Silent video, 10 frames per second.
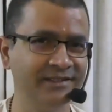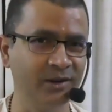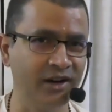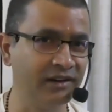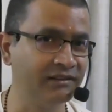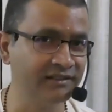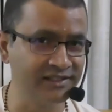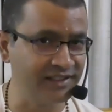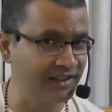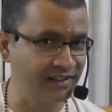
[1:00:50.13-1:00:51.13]
Can't
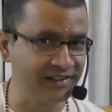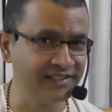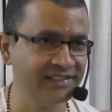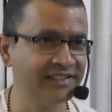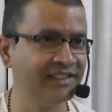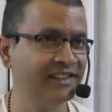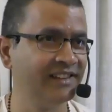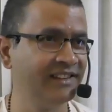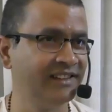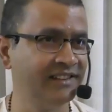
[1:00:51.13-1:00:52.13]
say that
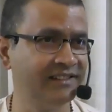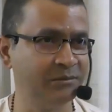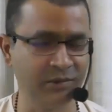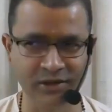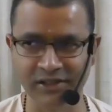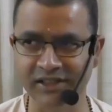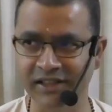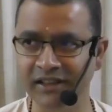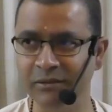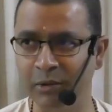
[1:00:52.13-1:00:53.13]
because it's
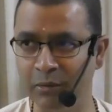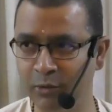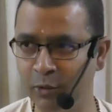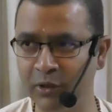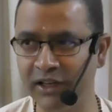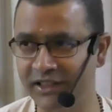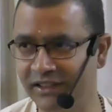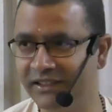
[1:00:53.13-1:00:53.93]
a Brahma Upadesha.